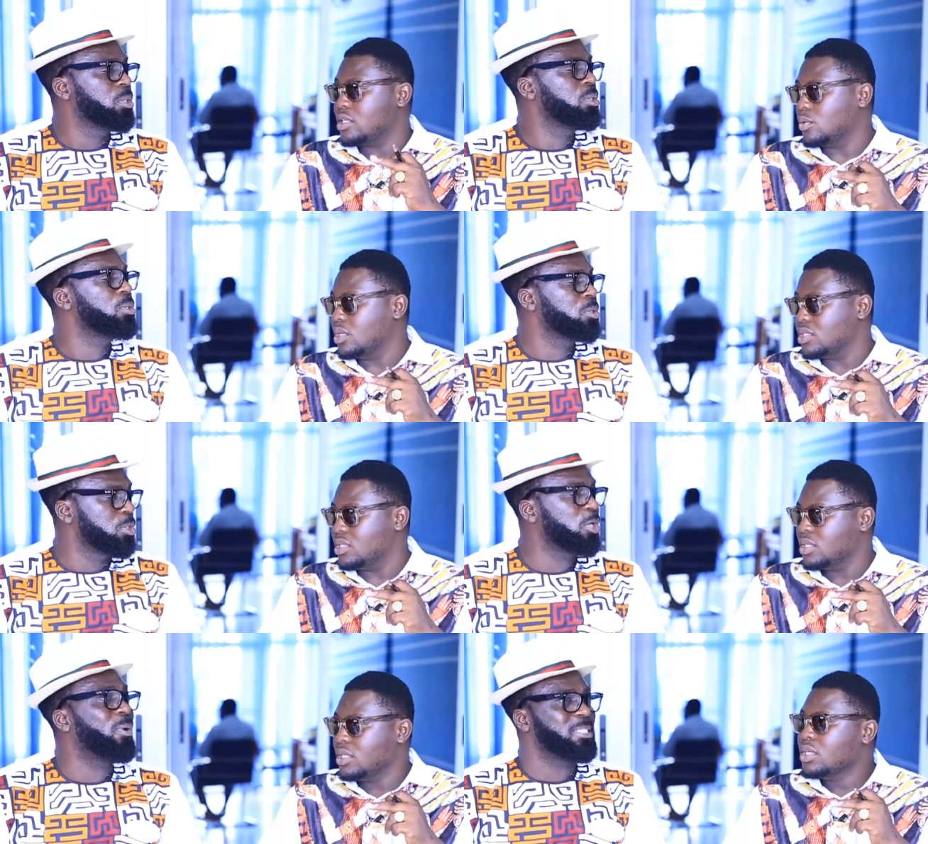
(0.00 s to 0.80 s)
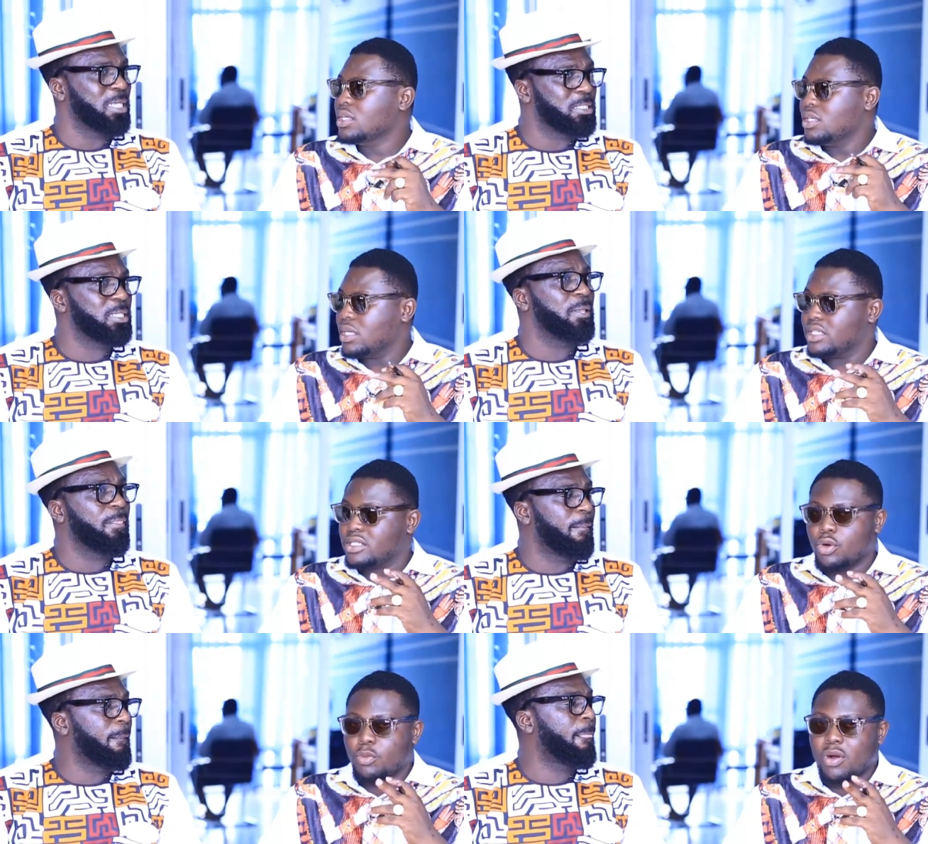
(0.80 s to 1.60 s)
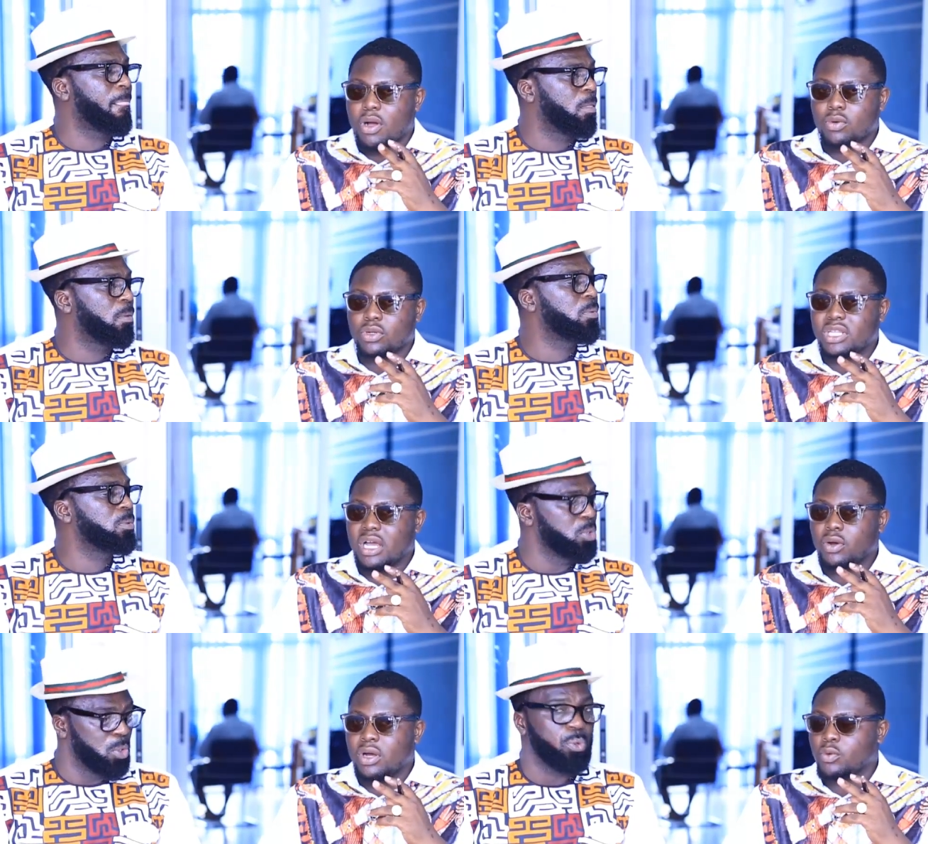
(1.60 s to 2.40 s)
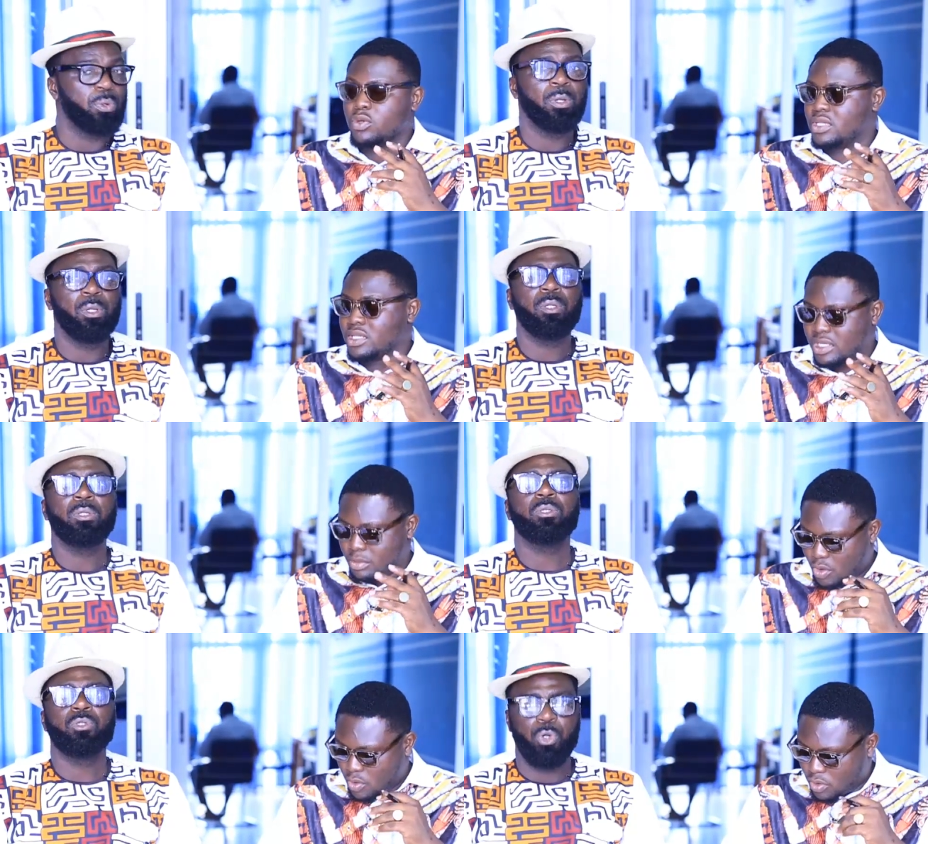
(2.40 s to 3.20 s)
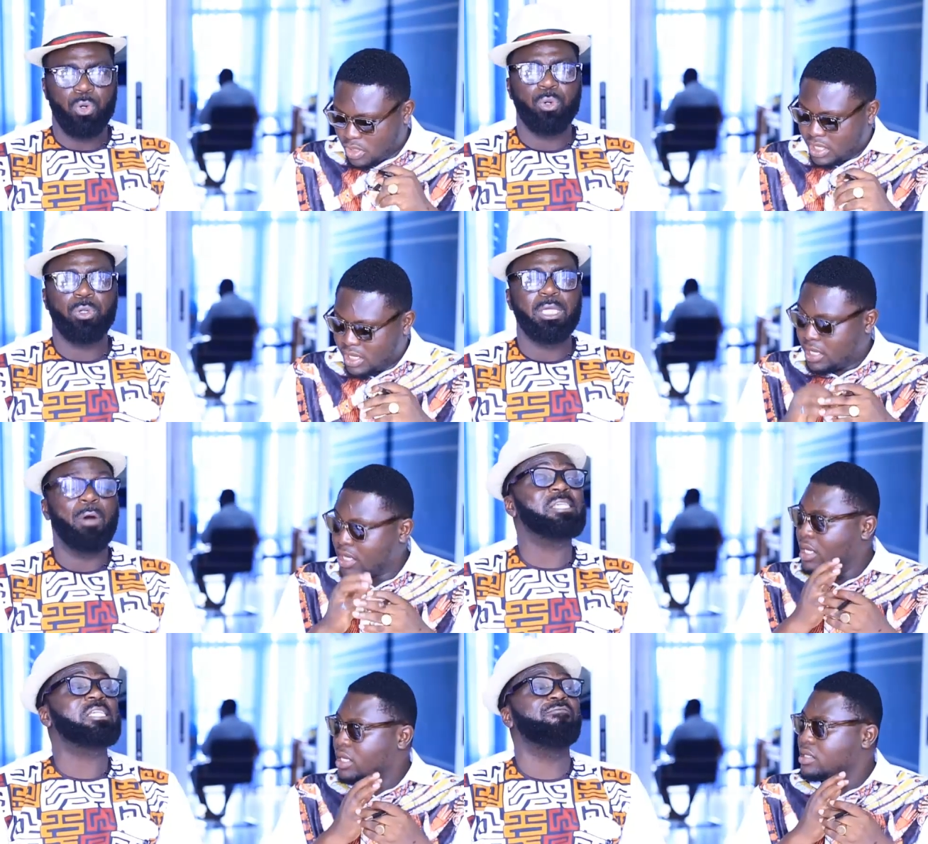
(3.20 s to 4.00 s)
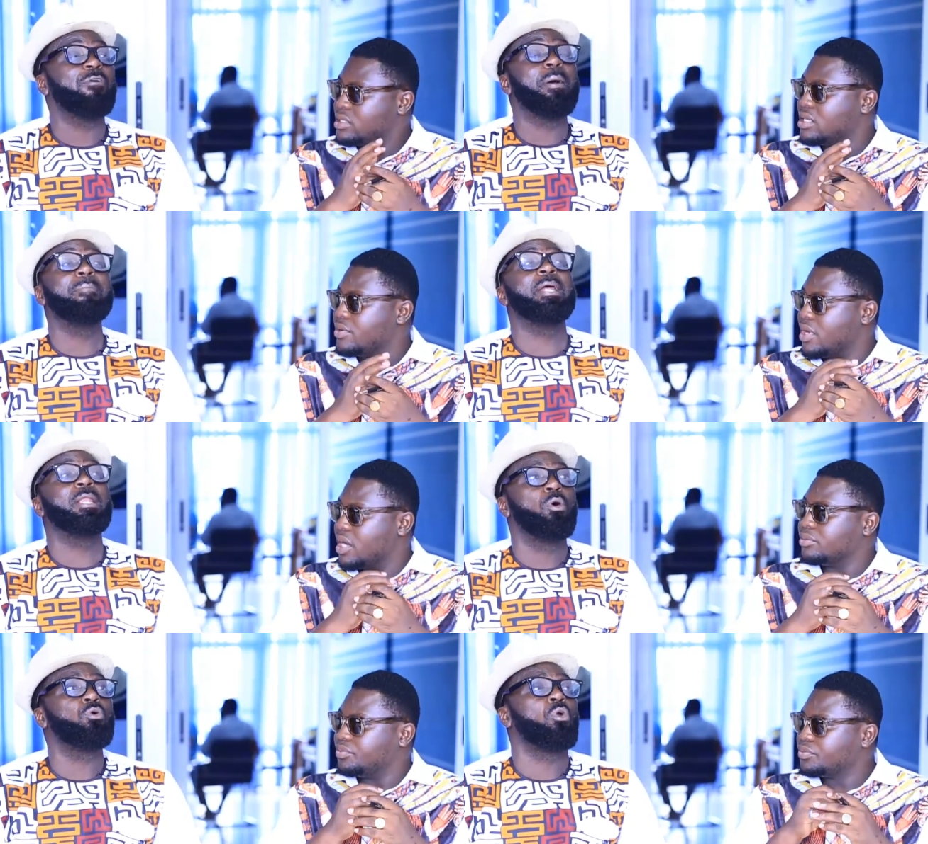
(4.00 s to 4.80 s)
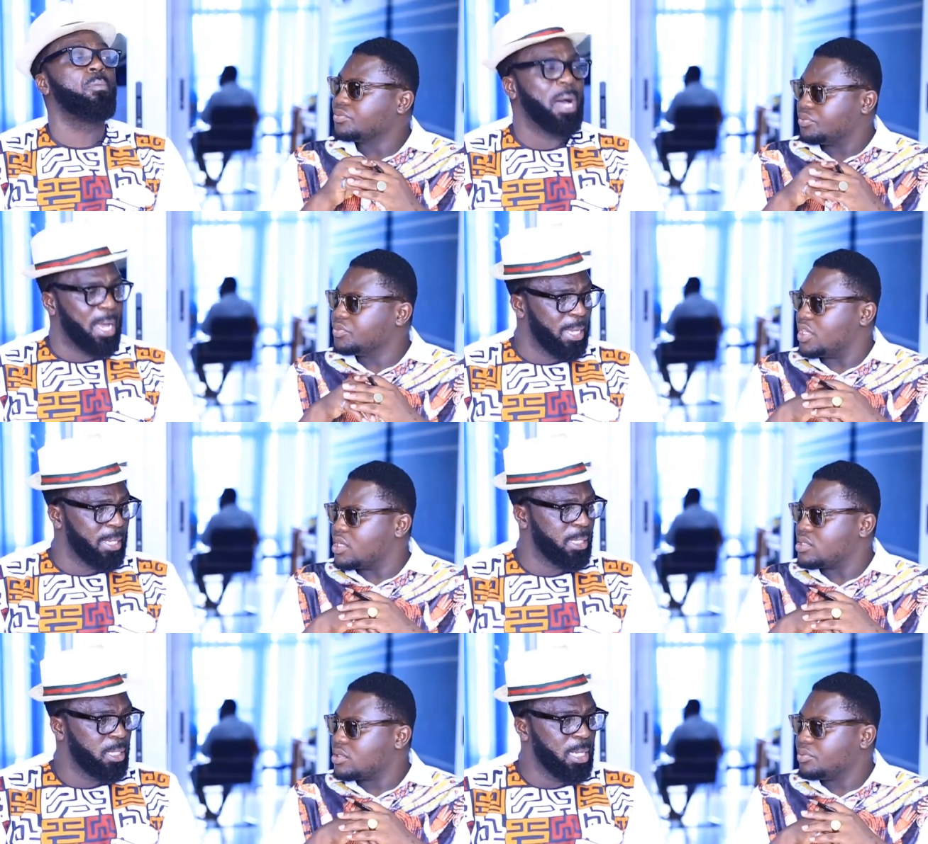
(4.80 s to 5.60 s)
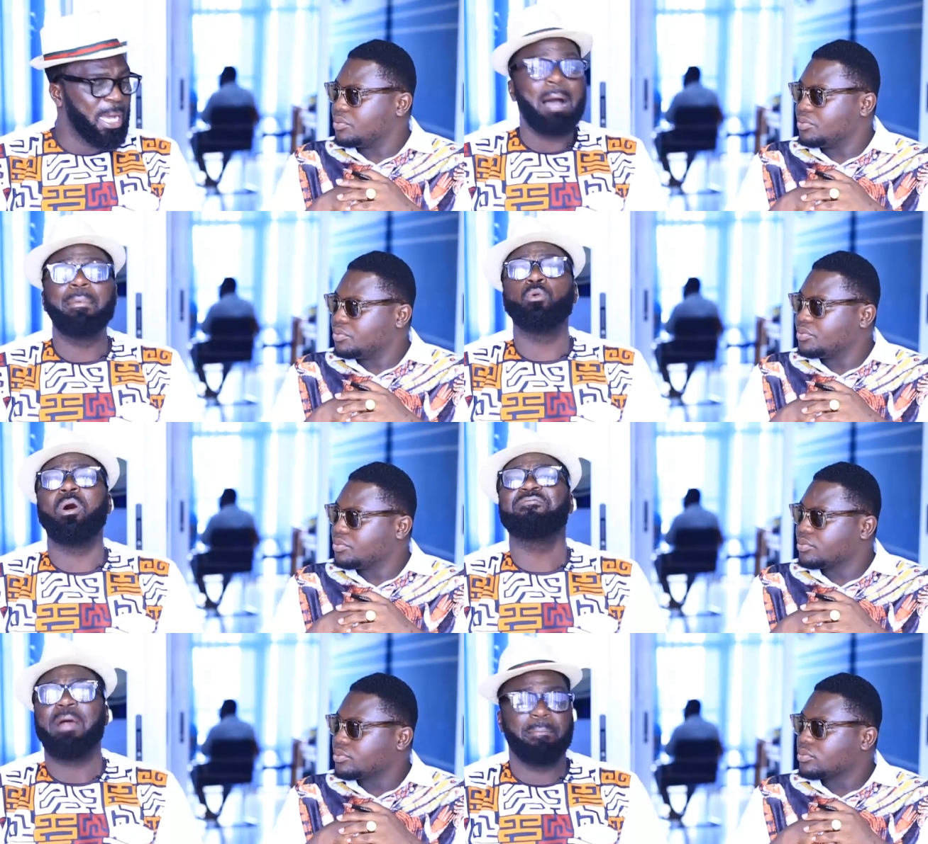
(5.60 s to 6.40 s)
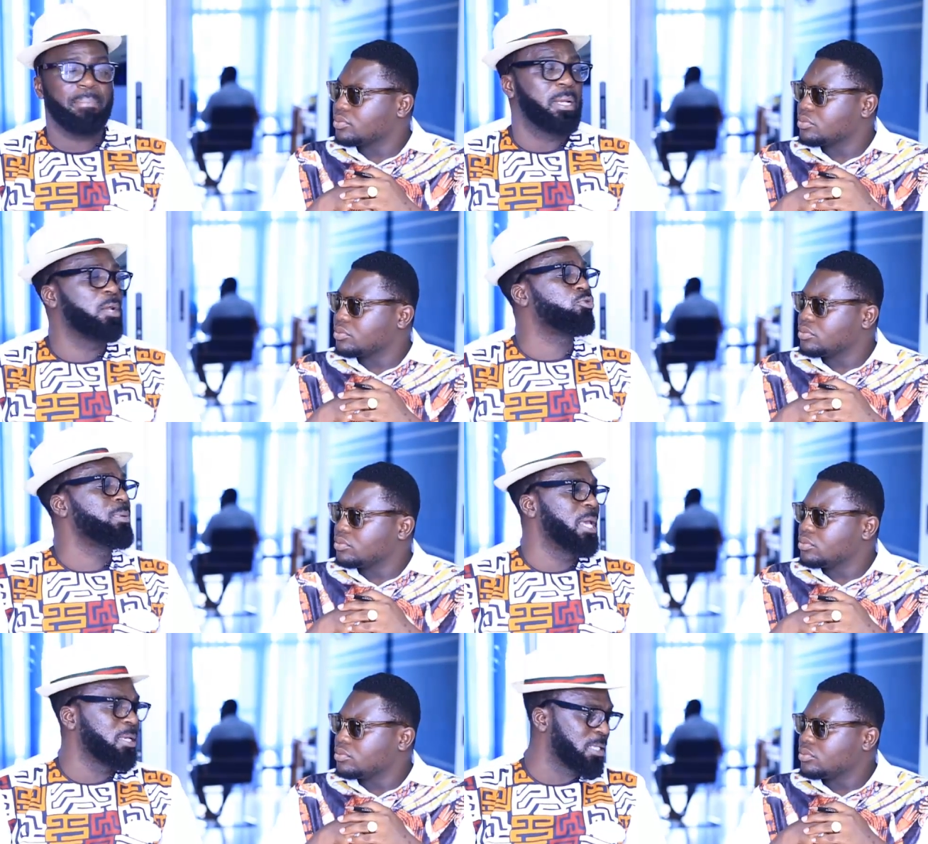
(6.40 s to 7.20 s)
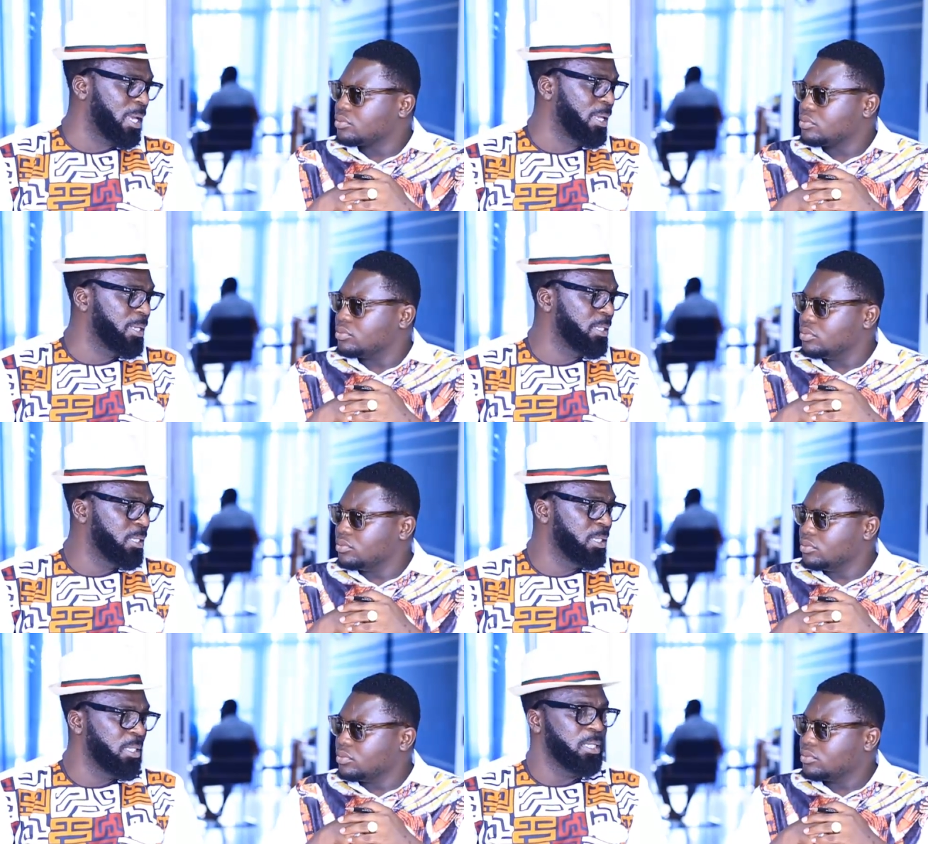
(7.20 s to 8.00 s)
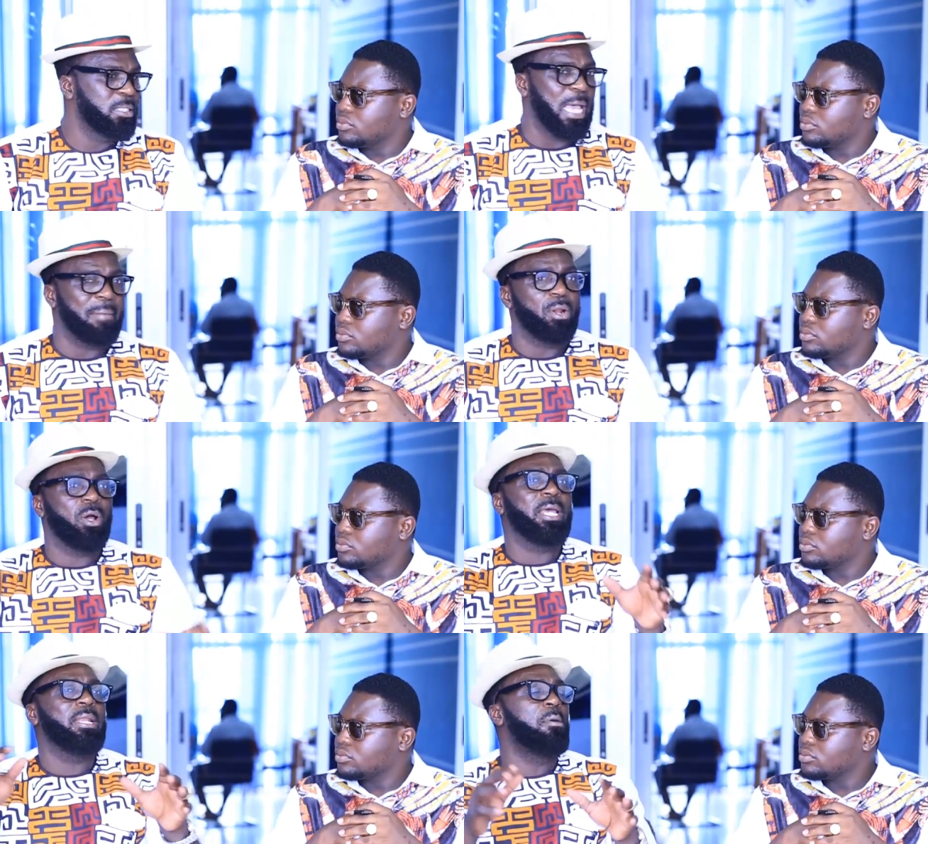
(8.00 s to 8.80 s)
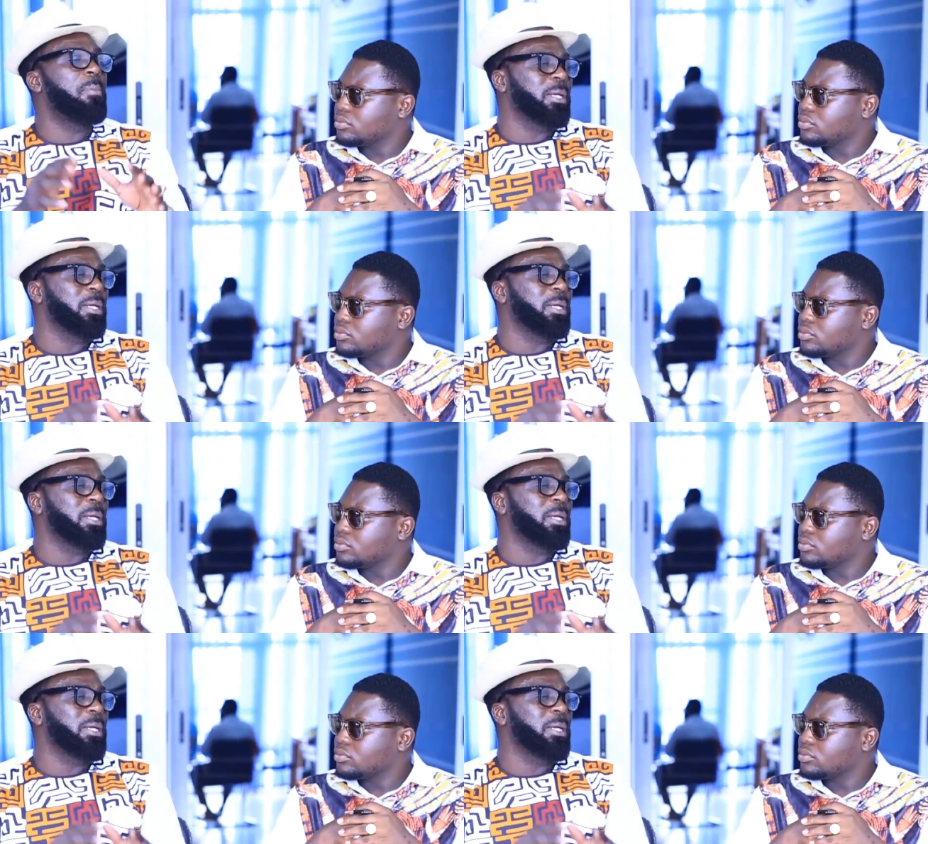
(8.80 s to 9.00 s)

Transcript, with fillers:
Speaker 1: security so what I say say o makwa kodi awon mo say seme o
Speaker 2: ba ye ye was kafo membre ne wo kroma
Speaker 1: ha
Speaker 2: how
Speaker 1: many
Speaker 2: of them and it to me yes ah sam no ye na mo